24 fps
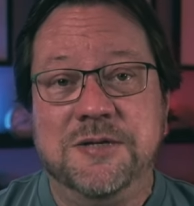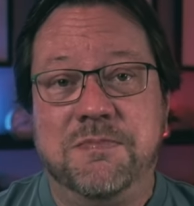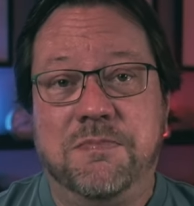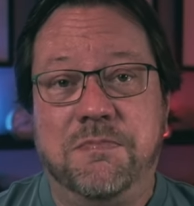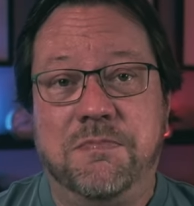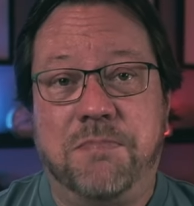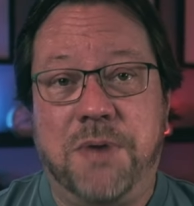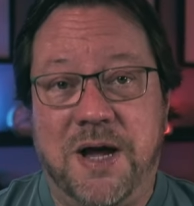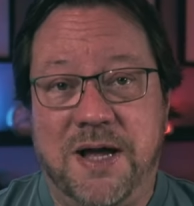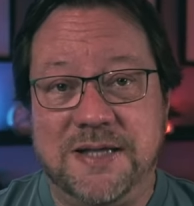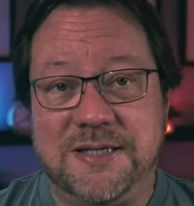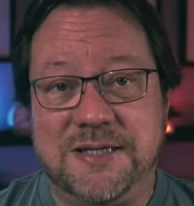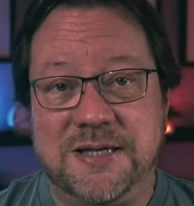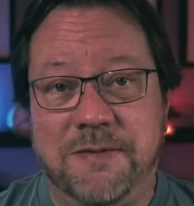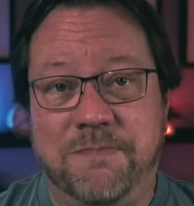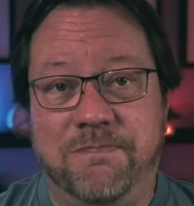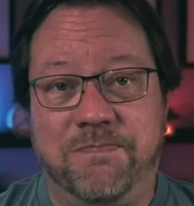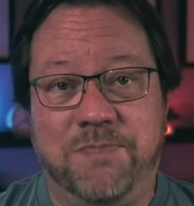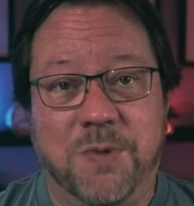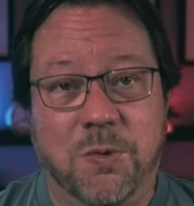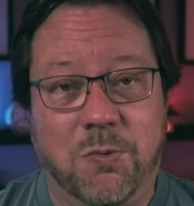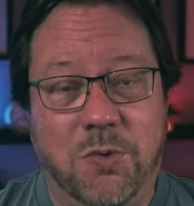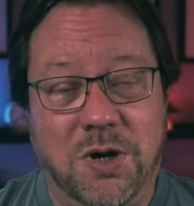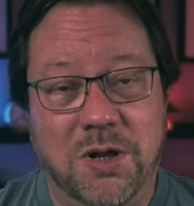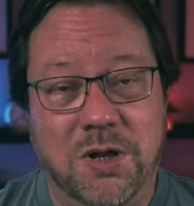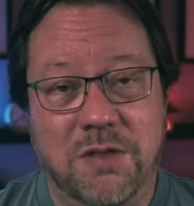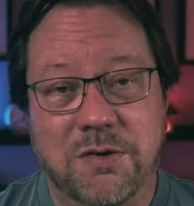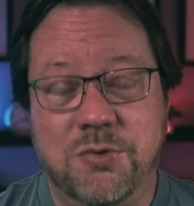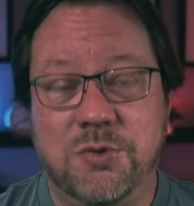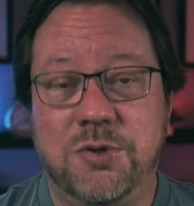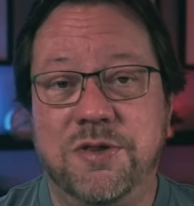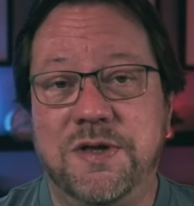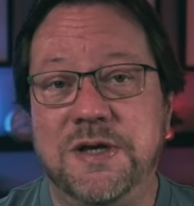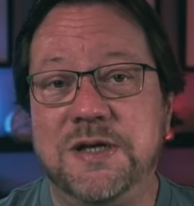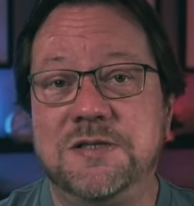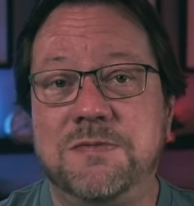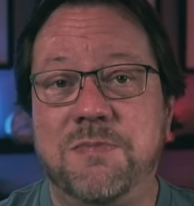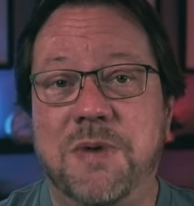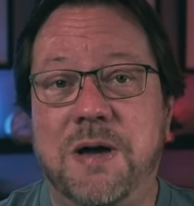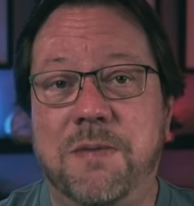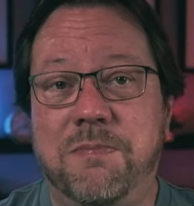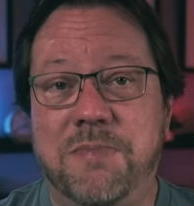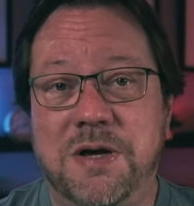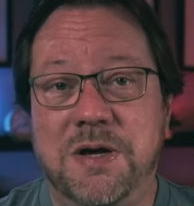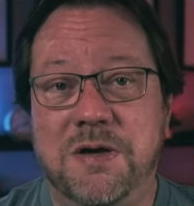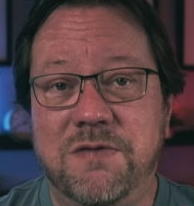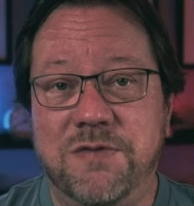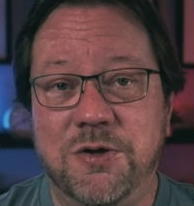But one of the cool things
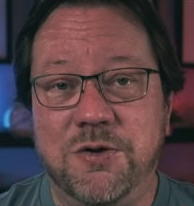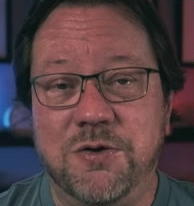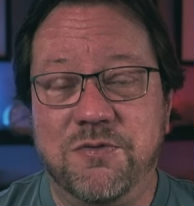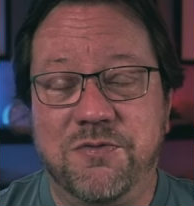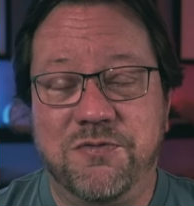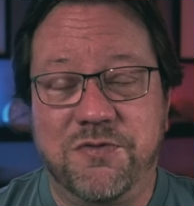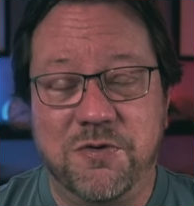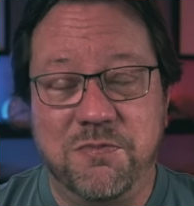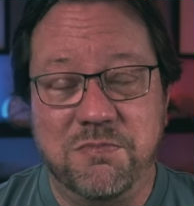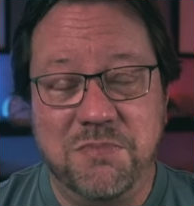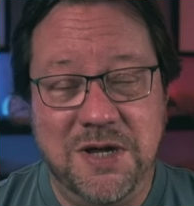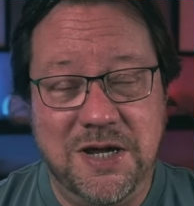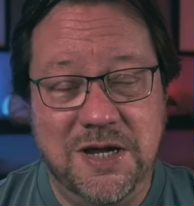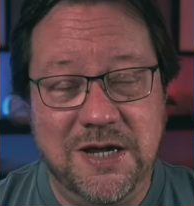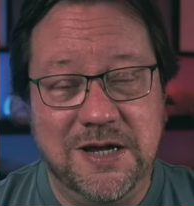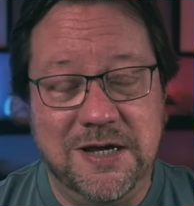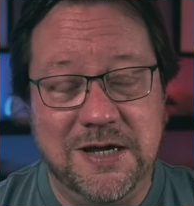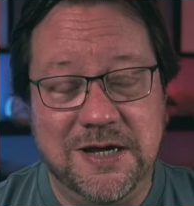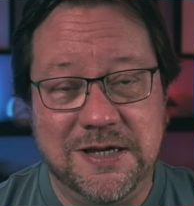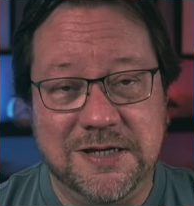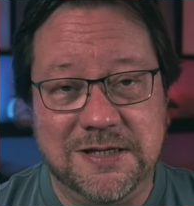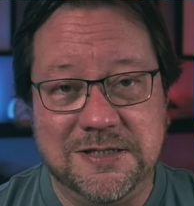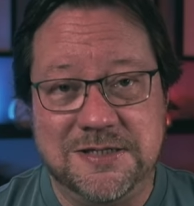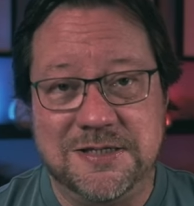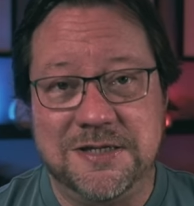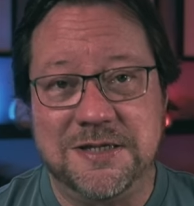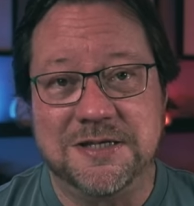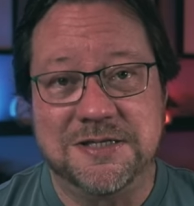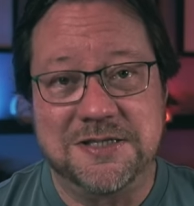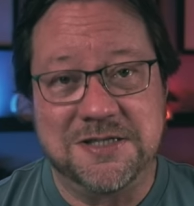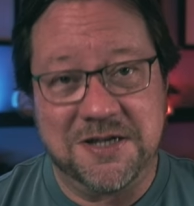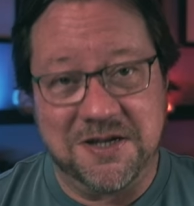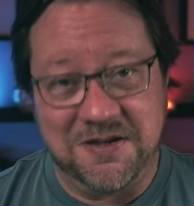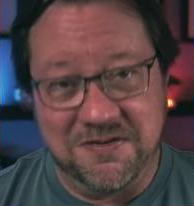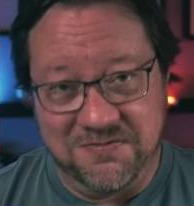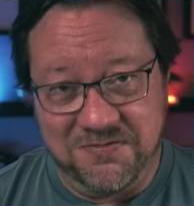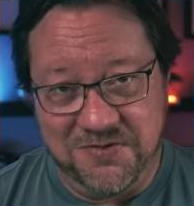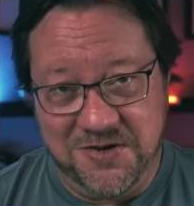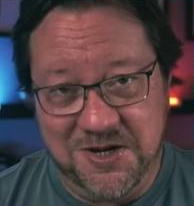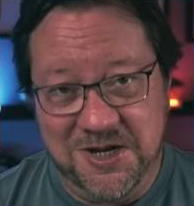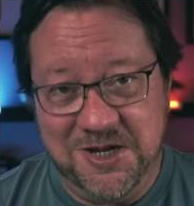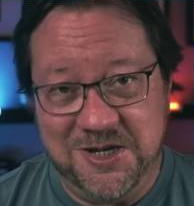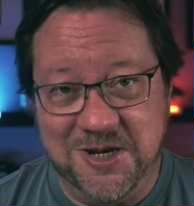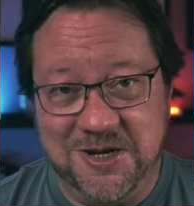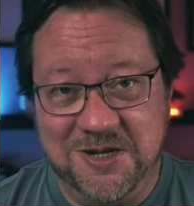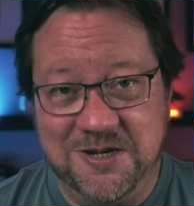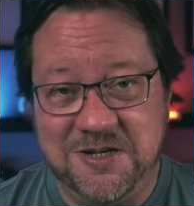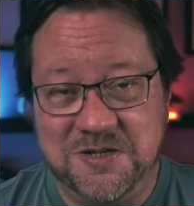about Bellevue for me is it's
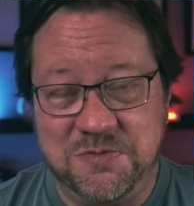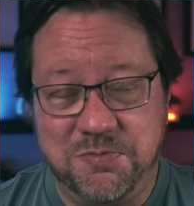convenient.